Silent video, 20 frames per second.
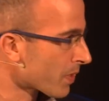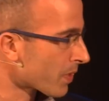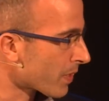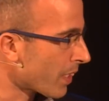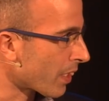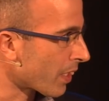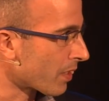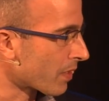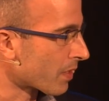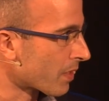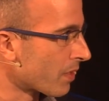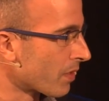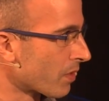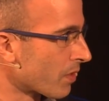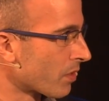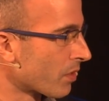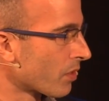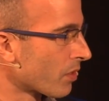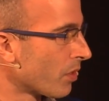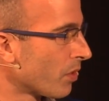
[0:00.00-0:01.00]

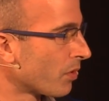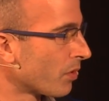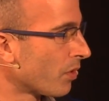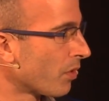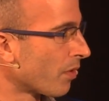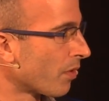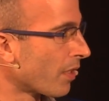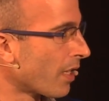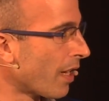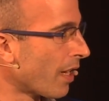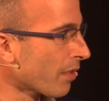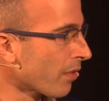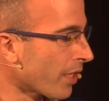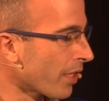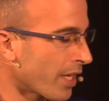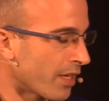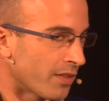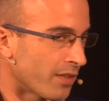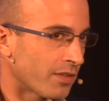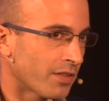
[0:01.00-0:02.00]
sciences on, on the other
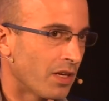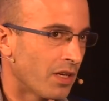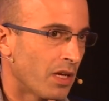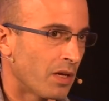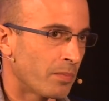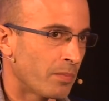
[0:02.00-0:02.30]
hand,